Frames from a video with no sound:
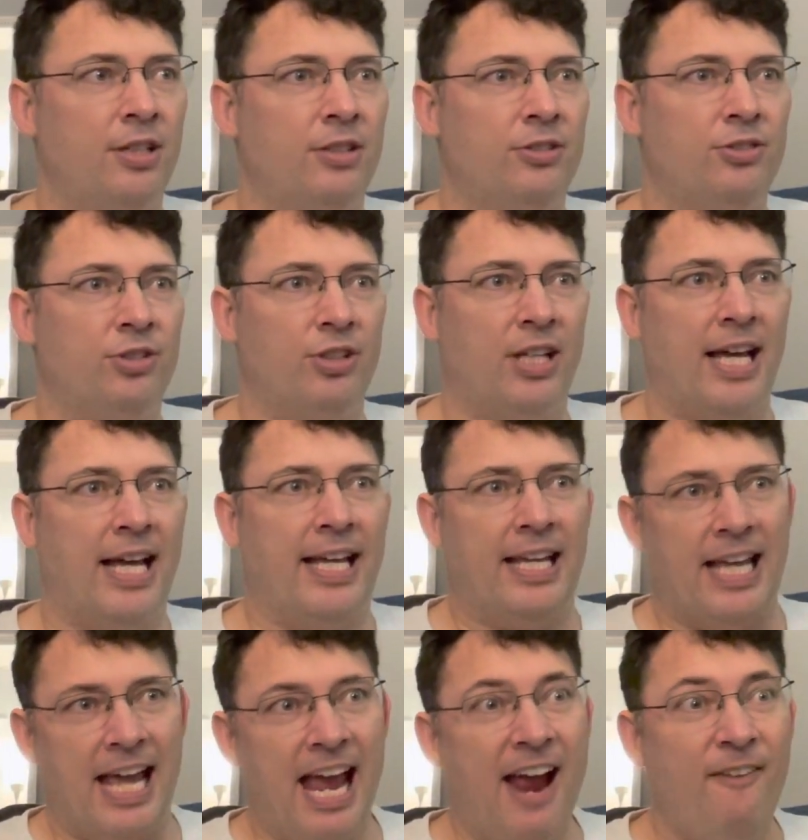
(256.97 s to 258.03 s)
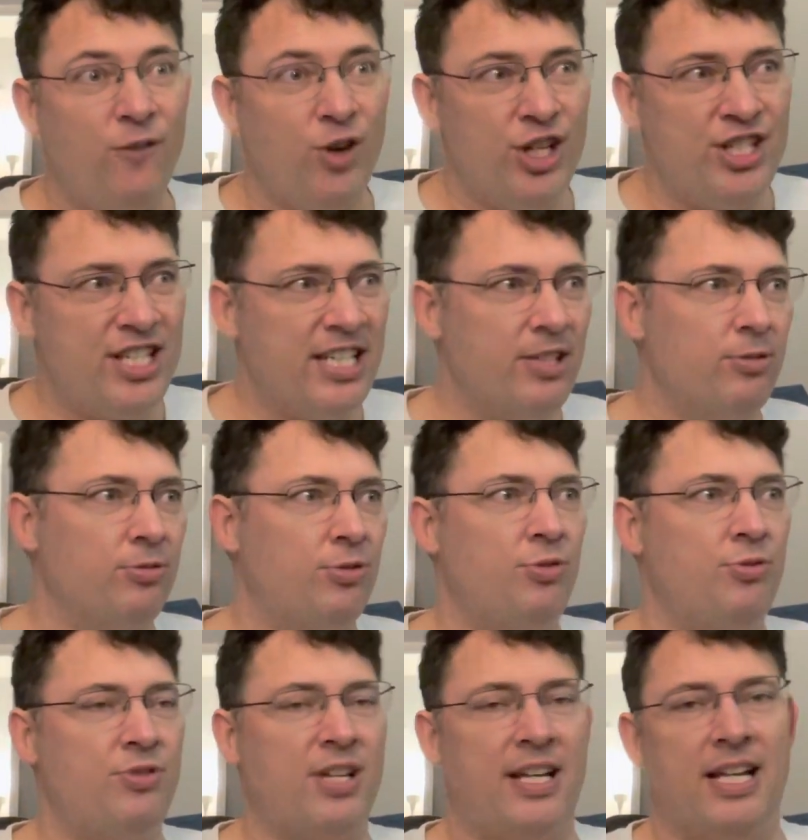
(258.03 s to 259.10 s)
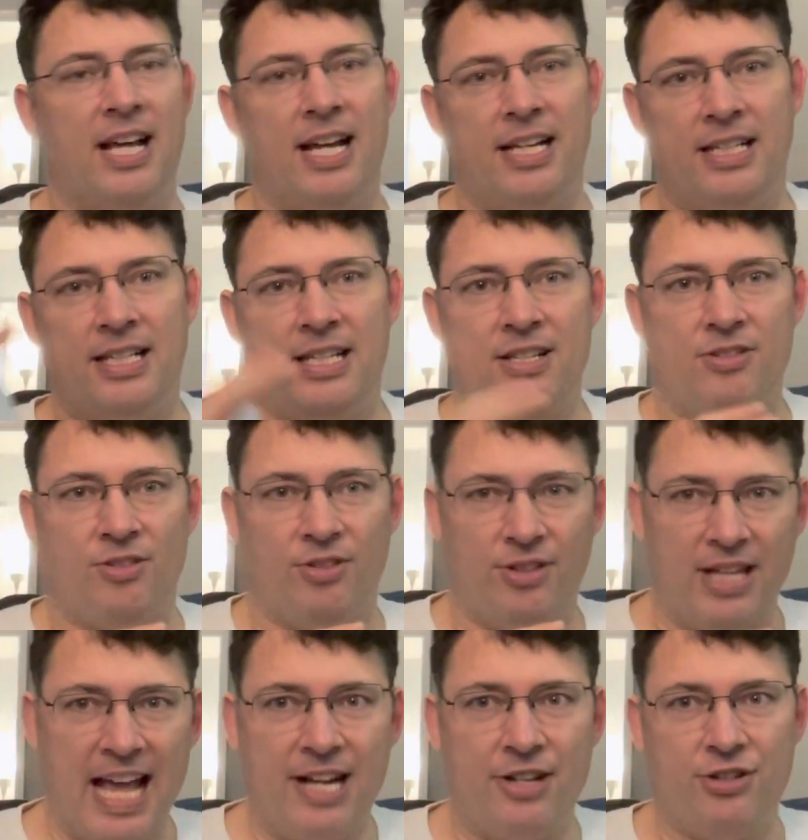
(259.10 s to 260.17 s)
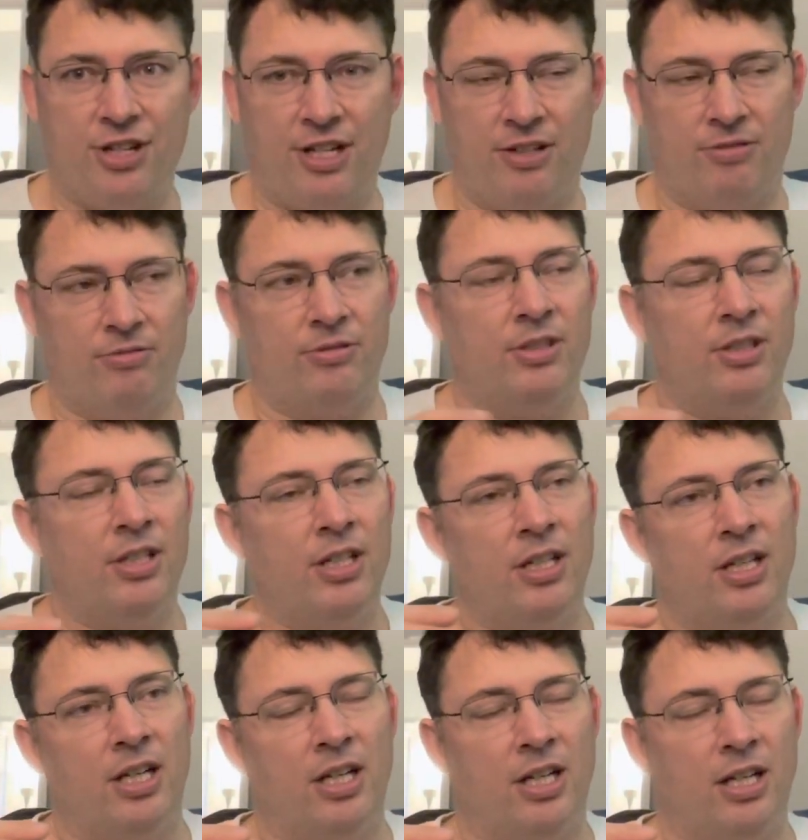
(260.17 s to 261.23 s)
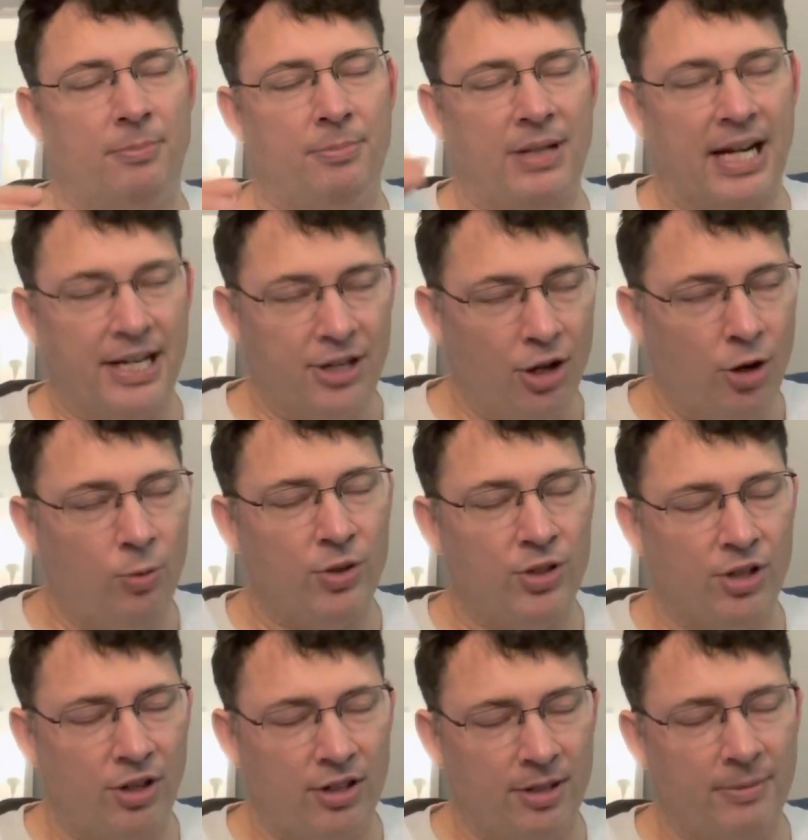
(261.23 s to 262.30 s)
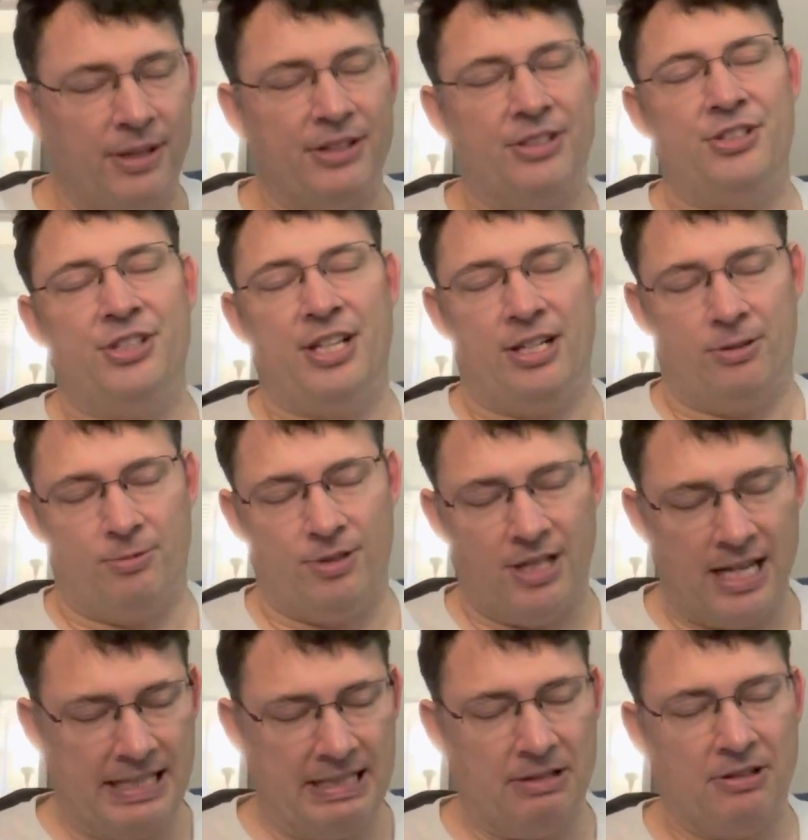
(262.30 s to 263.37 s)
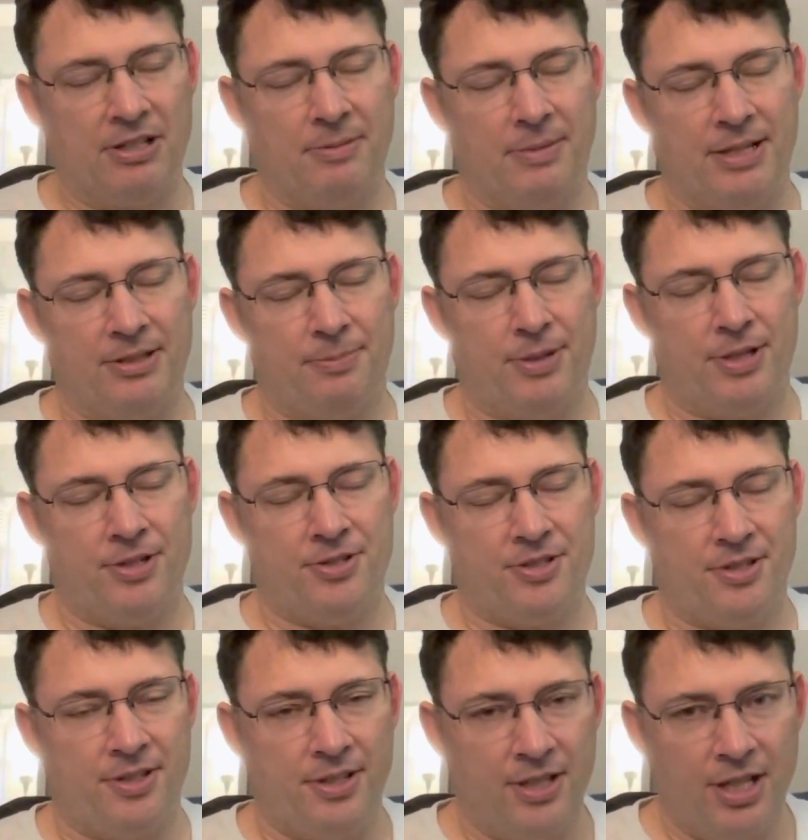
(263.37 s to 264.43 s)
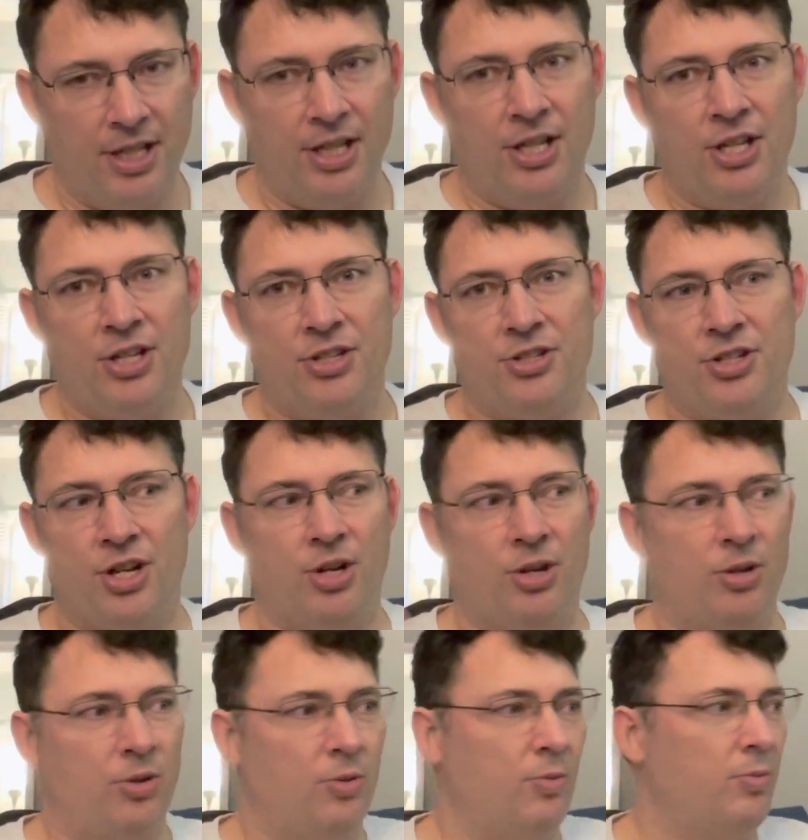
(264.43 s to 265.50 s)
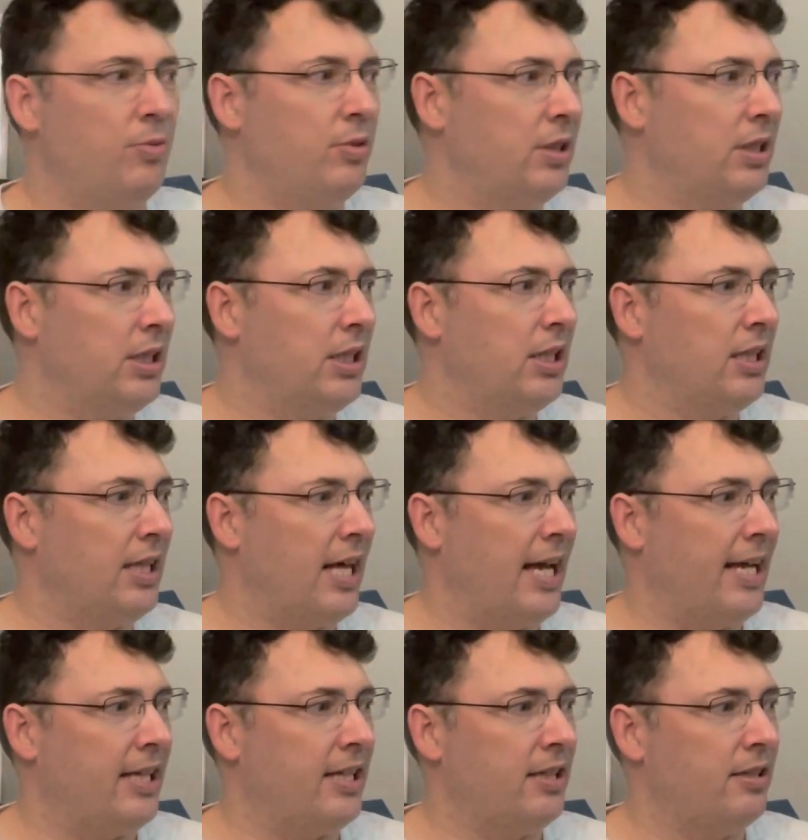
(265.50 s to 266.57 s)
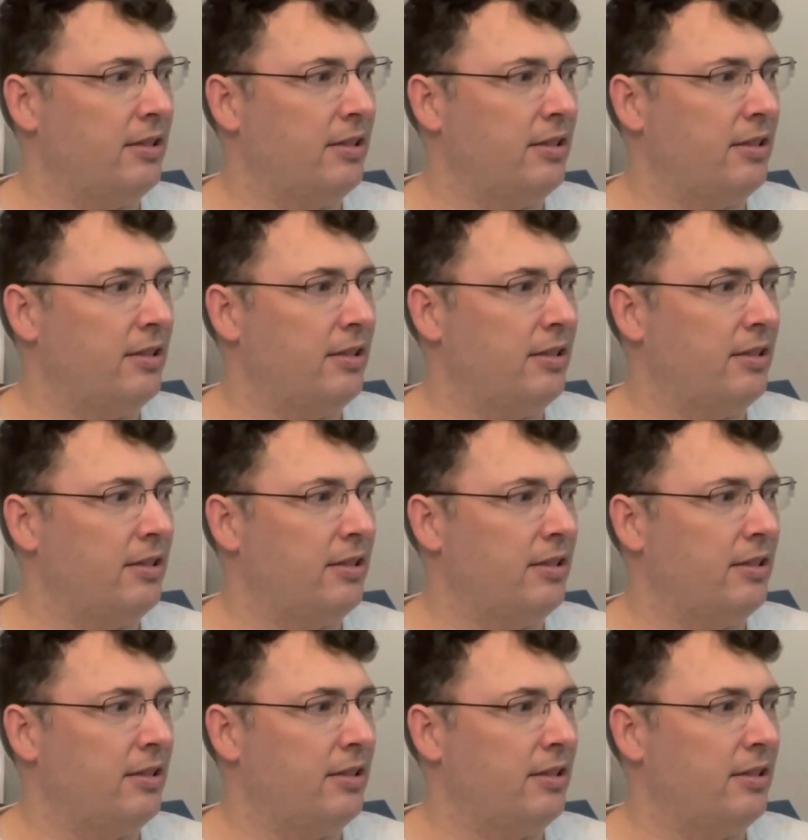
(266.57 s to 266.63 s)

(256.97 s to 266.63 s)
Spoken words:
So like every single Tuesday night, he's on that channel. But I know we're talking about the channel. We're not talking about the person. So like,